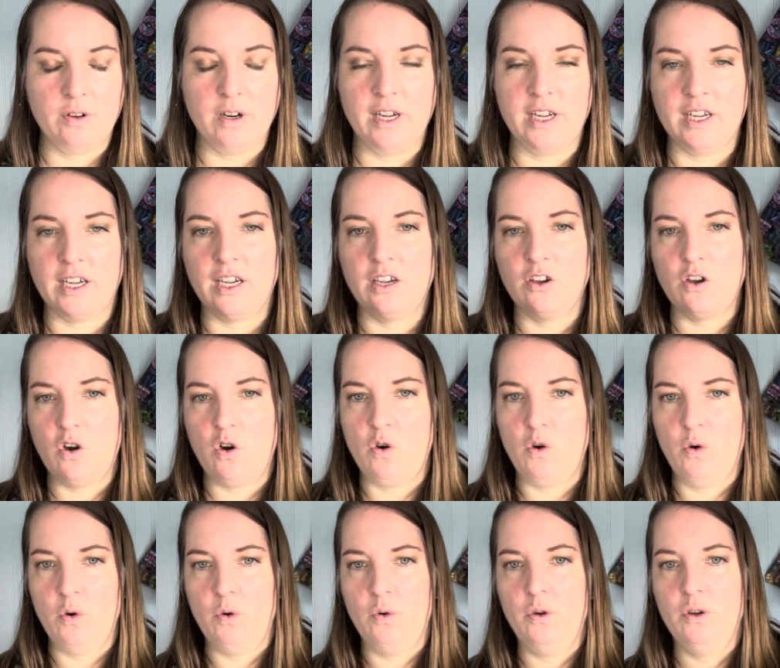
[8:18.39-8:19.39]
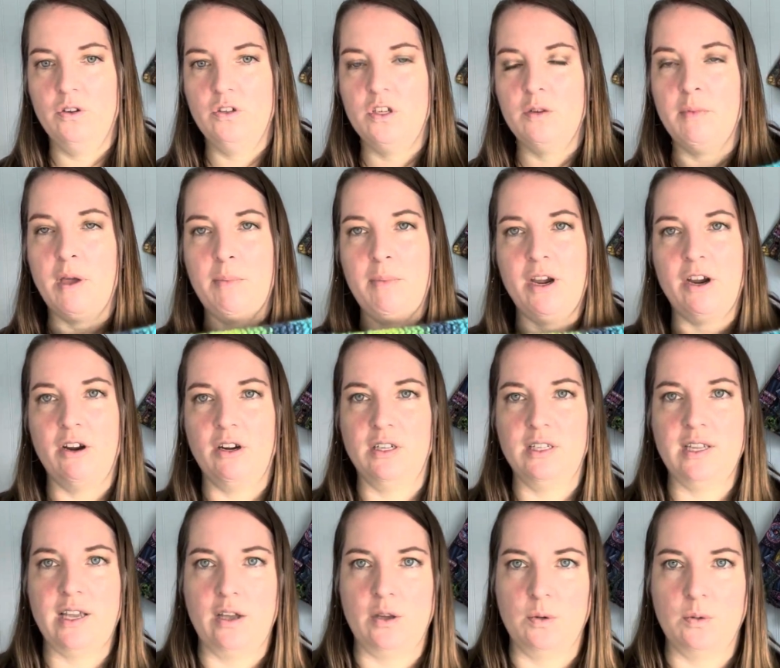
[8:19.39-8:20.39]
it can go to my parents'
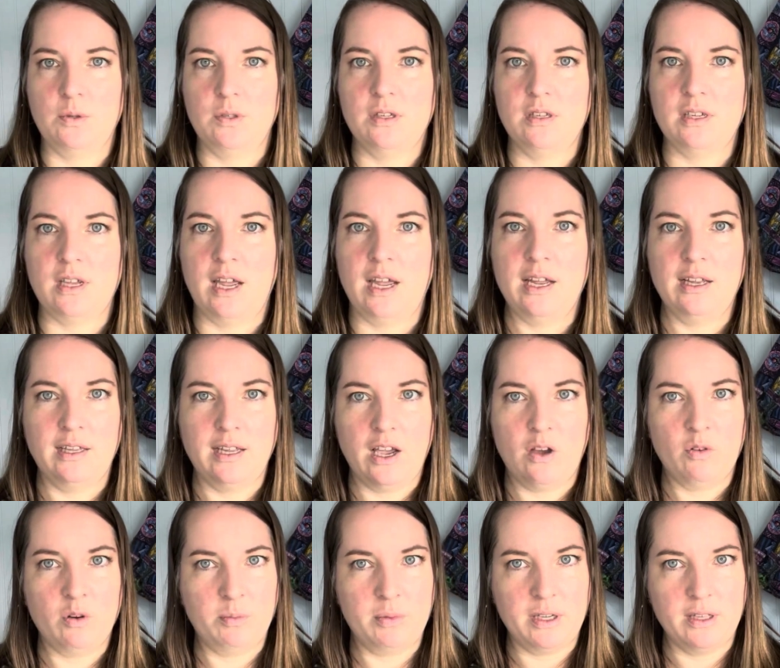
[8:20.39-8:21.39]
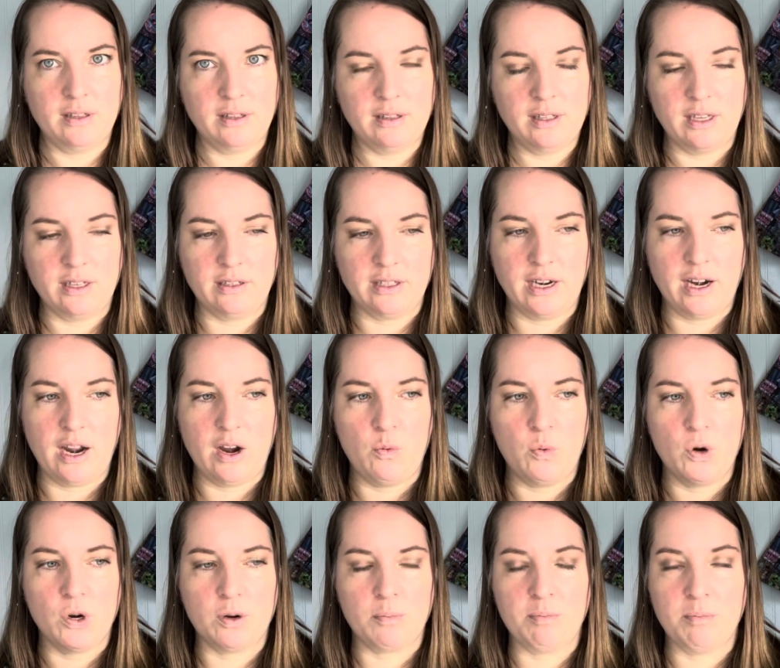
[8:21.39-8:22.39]
house, and that will be the thing that I
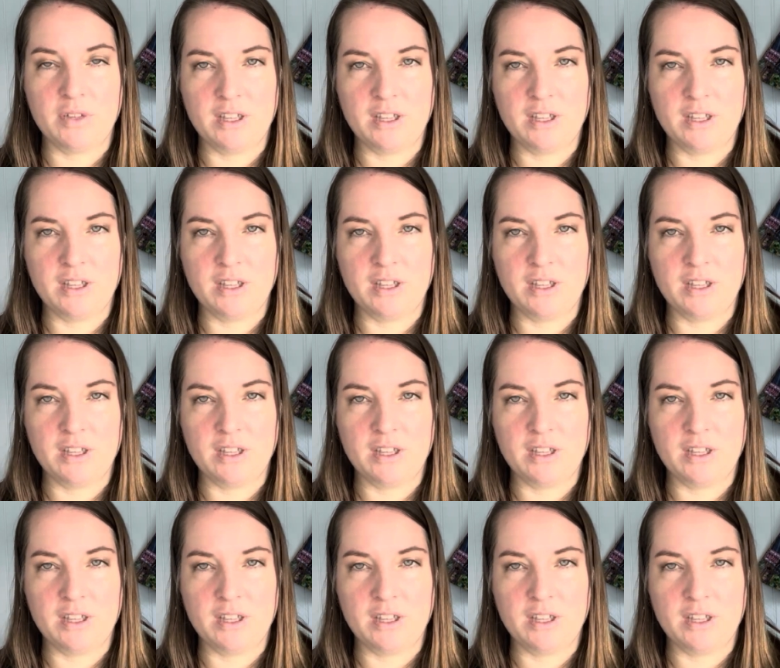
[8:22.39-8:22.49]
work,